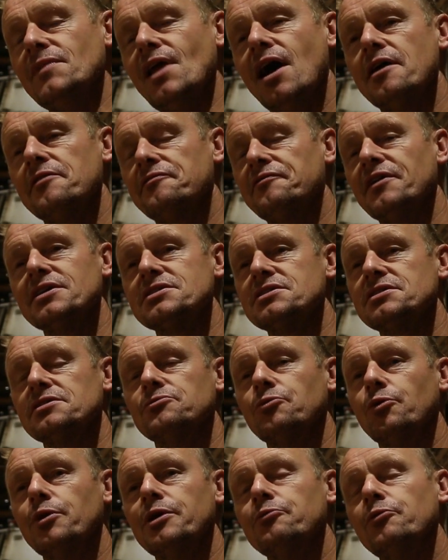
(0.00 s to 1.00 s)
I think
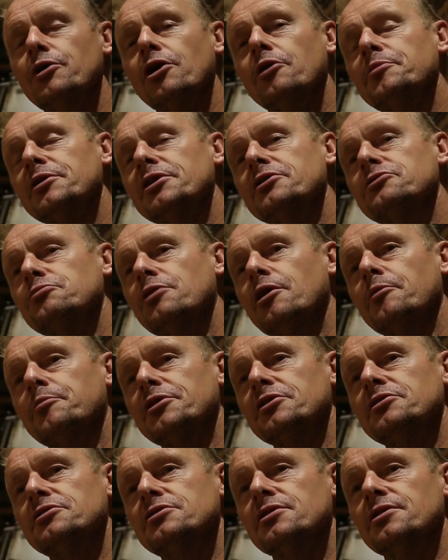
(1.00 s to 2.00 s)
we opened
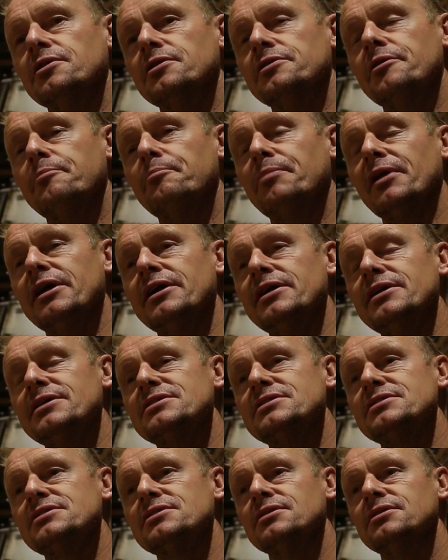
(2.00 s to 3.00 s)
the
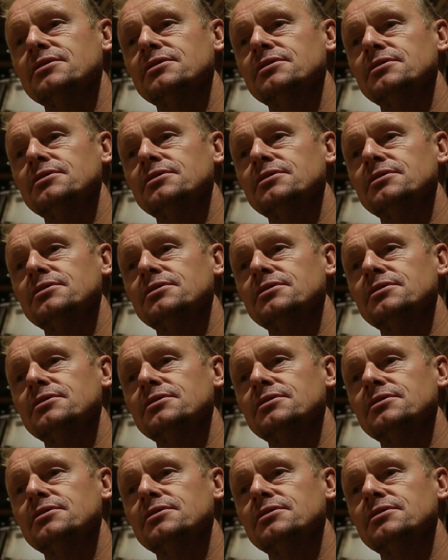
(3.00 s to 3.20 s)
place